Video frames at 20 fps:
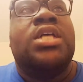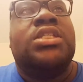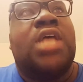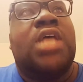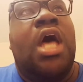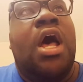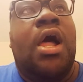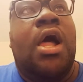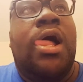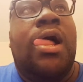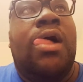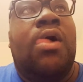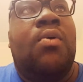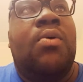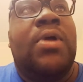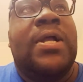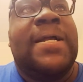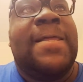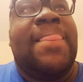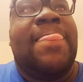
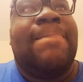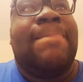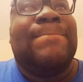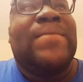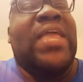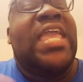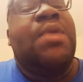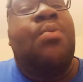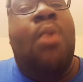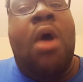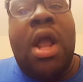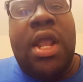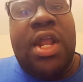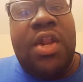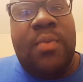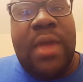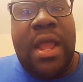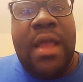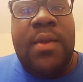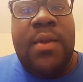So he
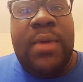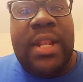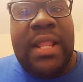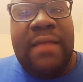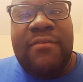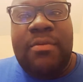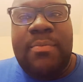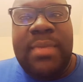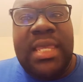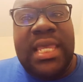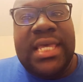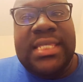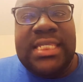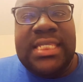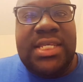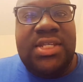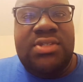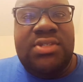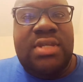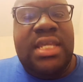walking around or whatever because
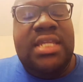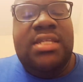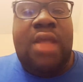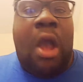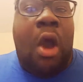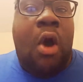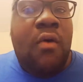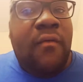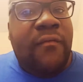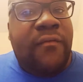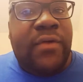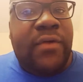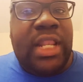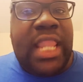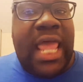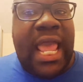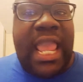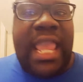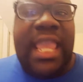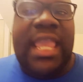he's over it.
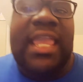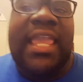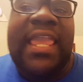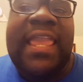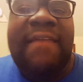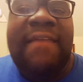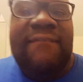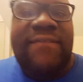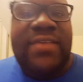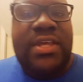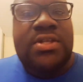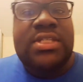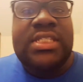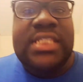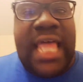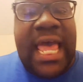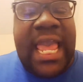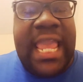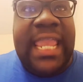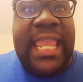Like, he feels
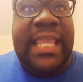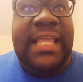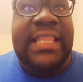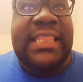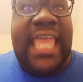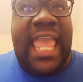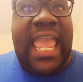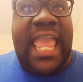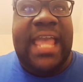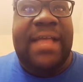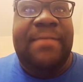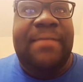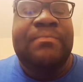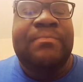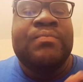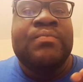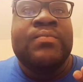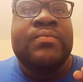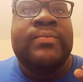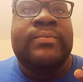like
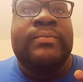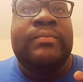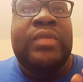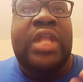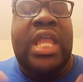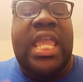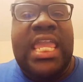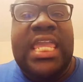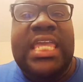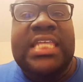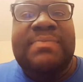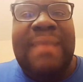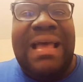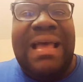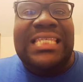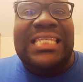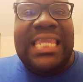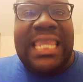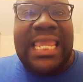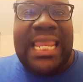that he is
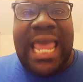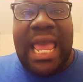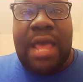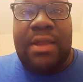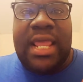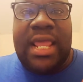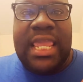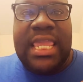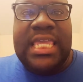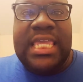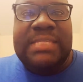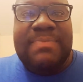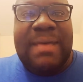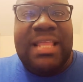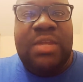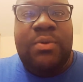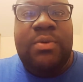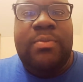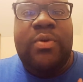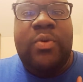to get out. Like, he is
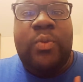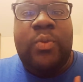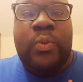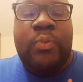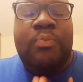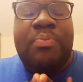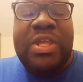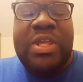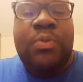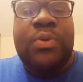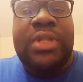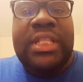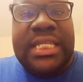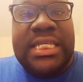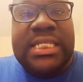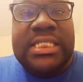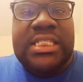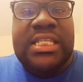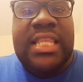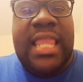about to be
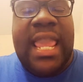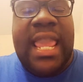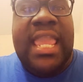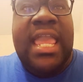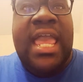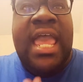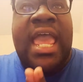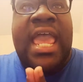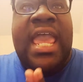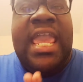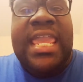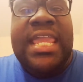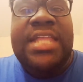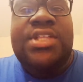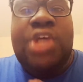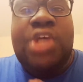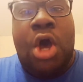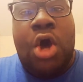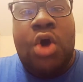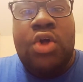released. Like,
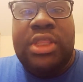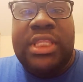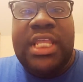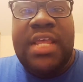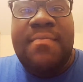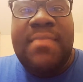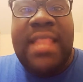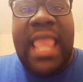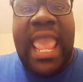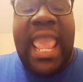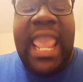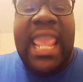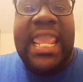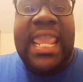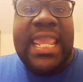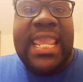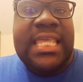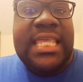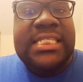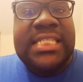he told them that
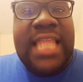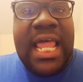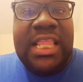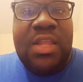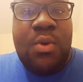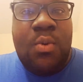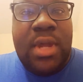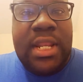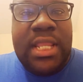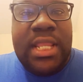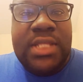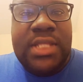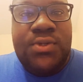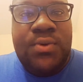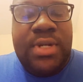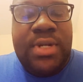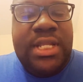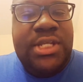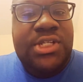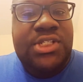he is not the one that's
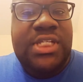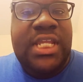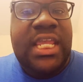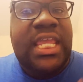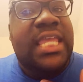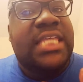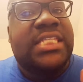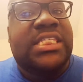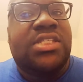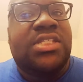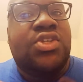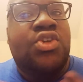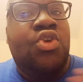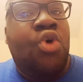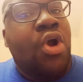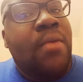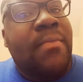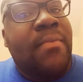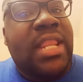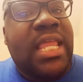doing this shit. It's
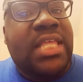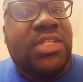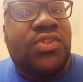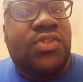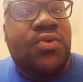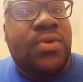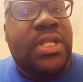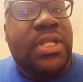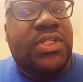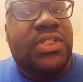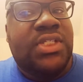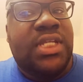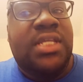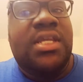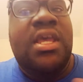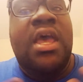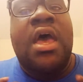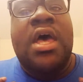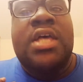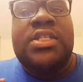Norma that's doing this
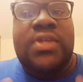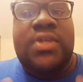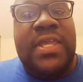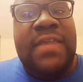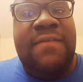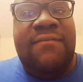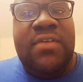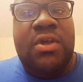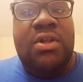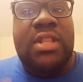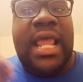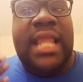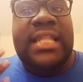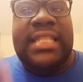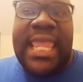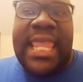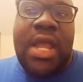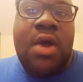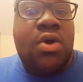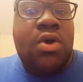shit. So he feel
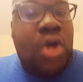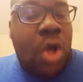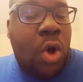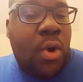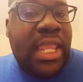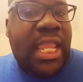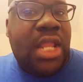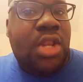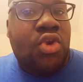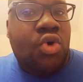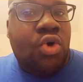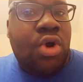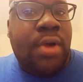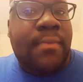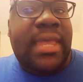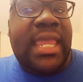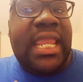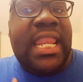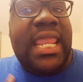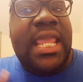like they gonna go get
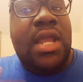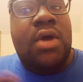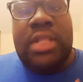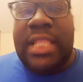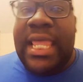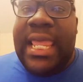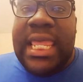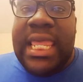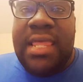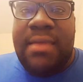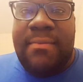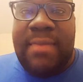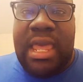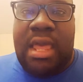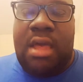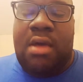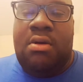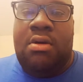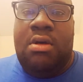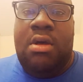Norma and they gonna let him
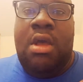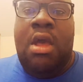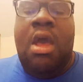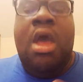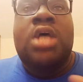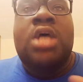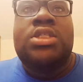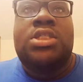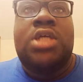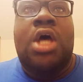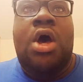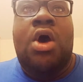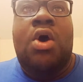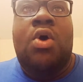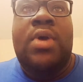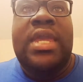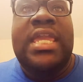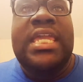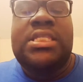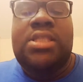out.
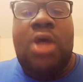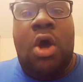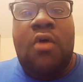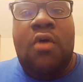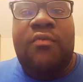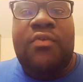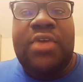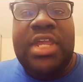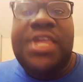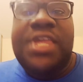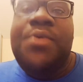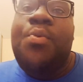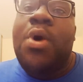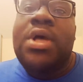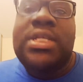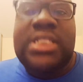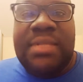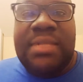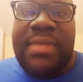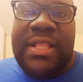So he's over. He
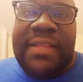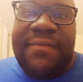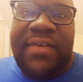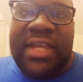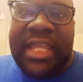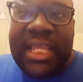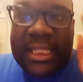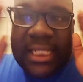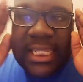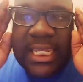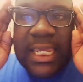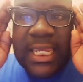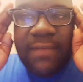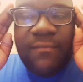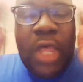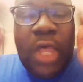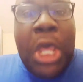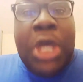wants to motherfucking leave.